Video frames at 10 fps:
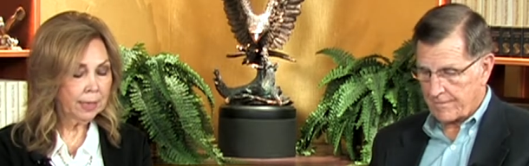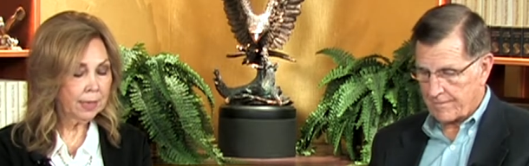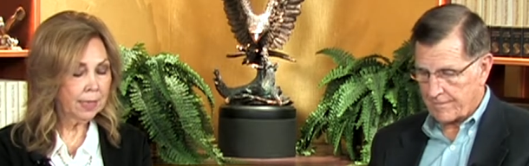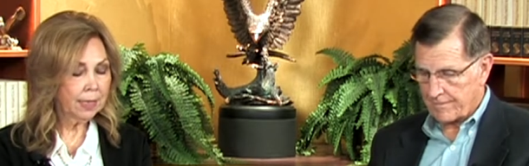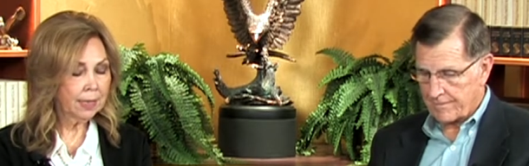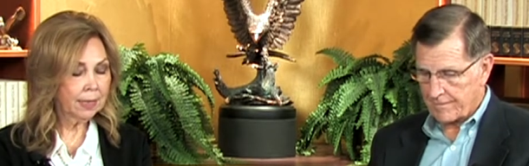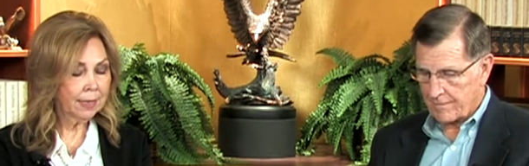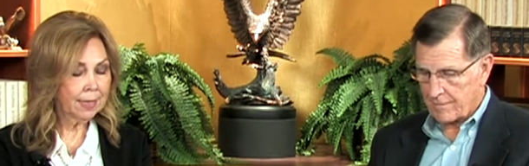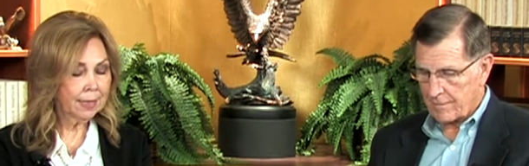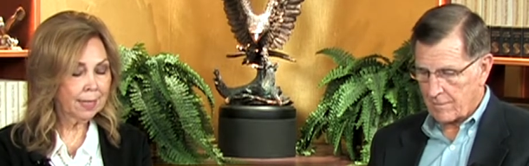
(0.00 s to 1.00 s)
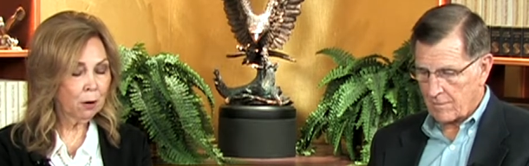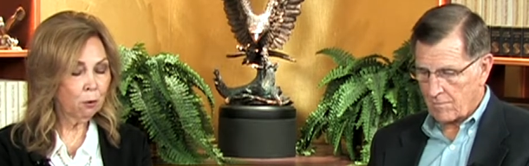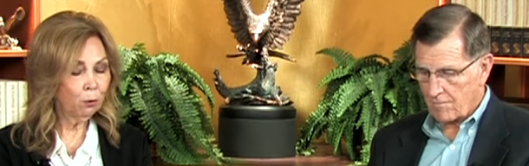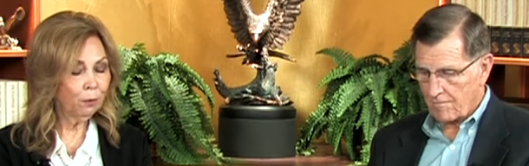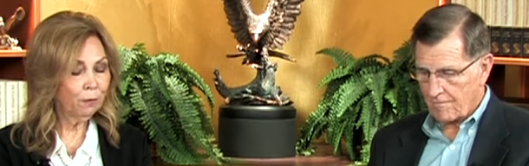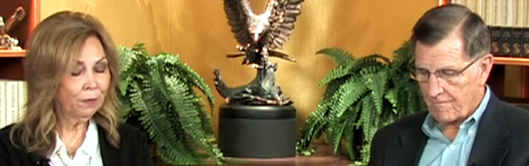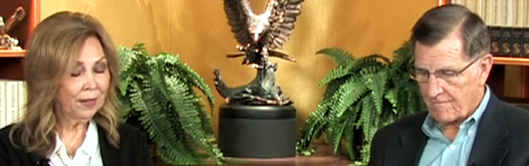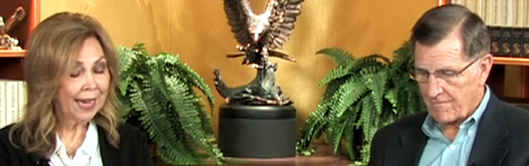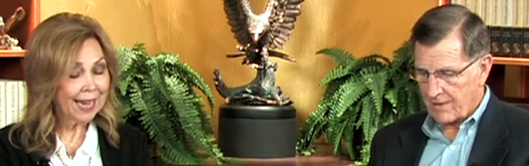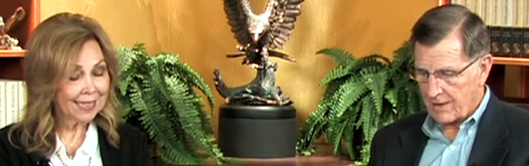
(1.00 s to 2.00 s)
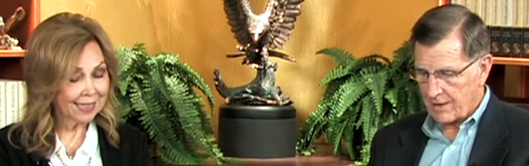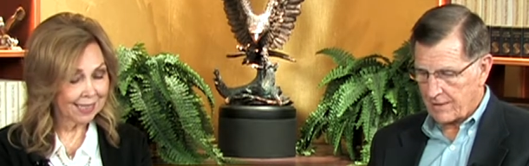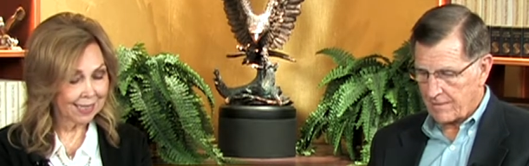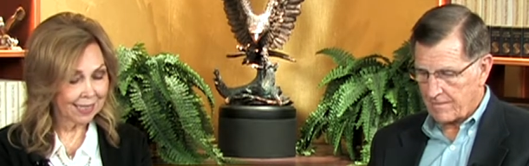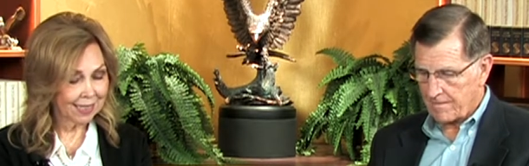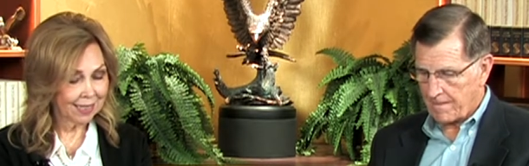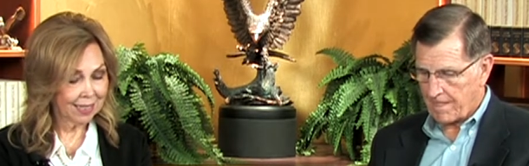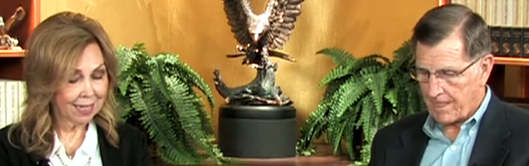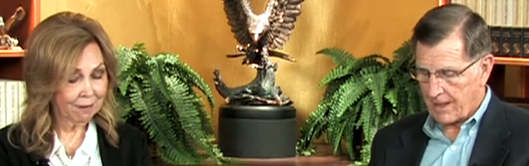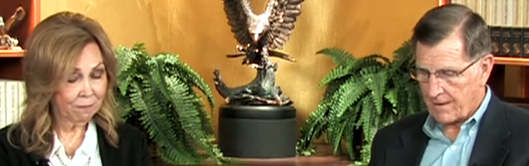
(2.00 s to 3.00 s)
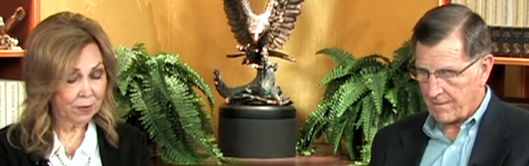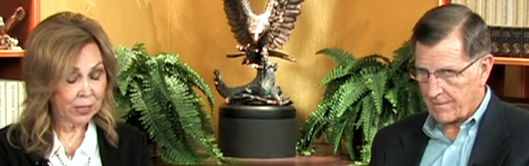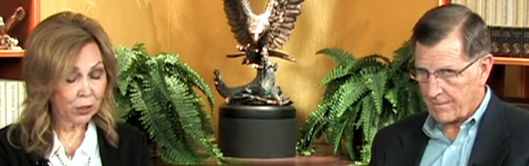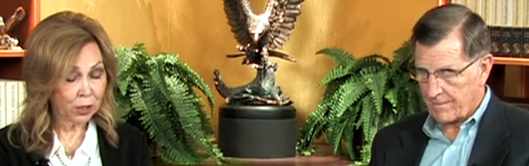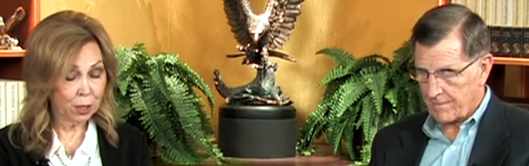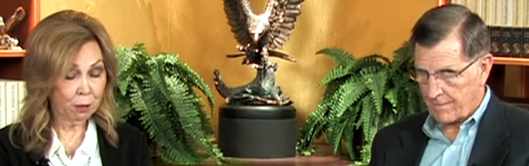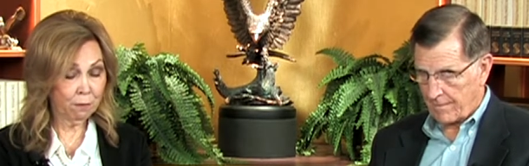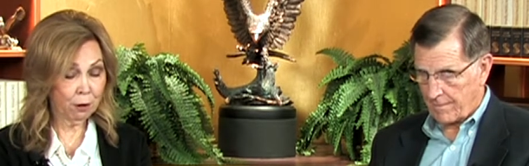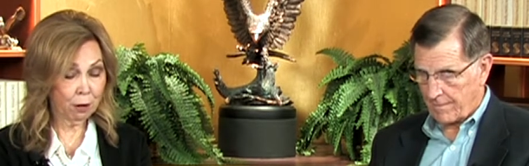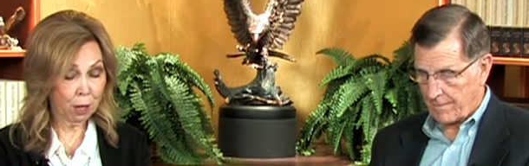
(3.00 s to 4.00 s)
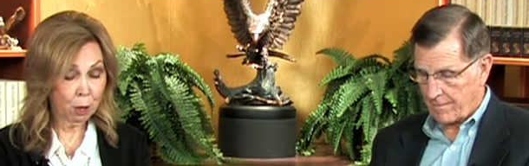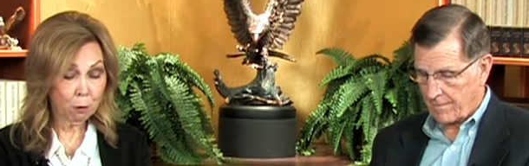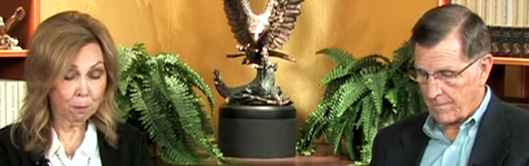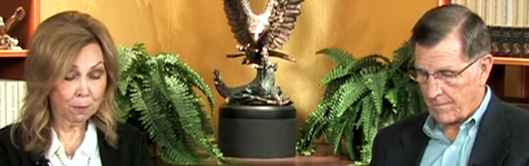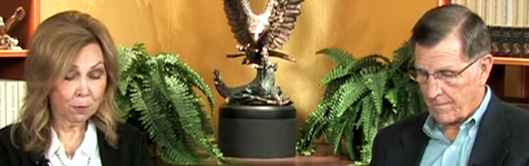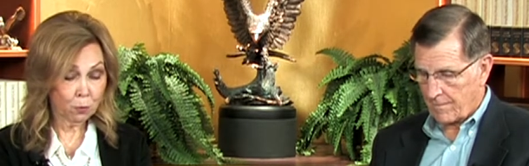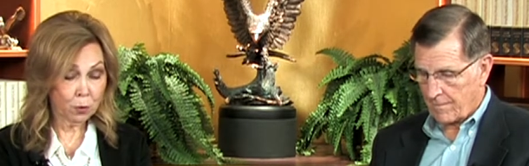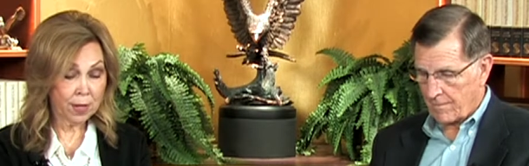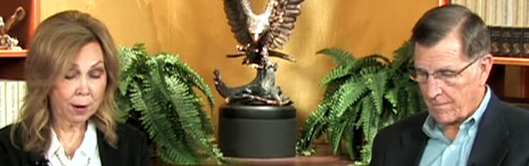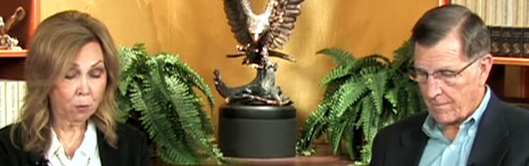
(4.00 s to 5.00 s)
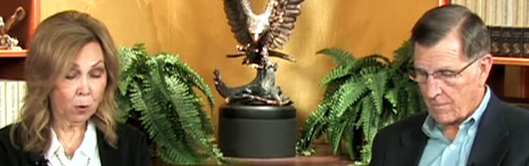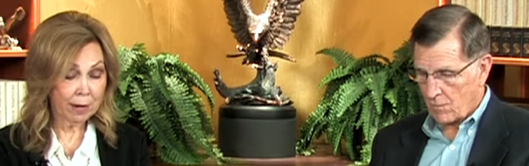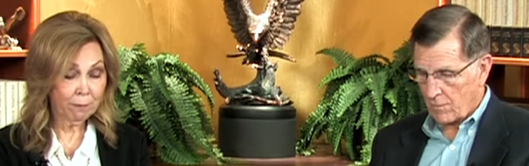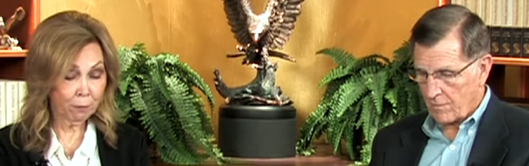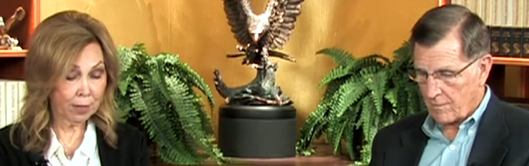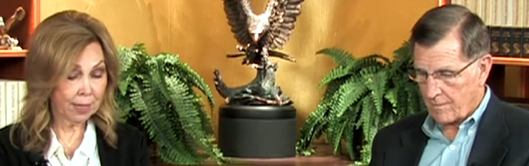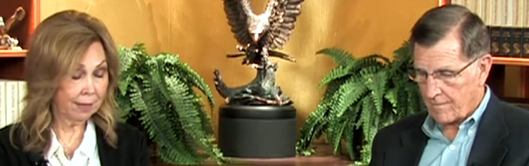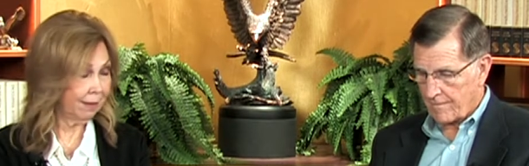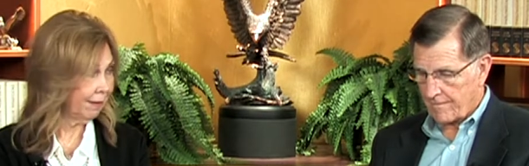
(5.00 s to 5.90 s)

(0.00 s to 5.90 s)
Speaker 1: says, Let us hold fast the confession of our hope without wavering,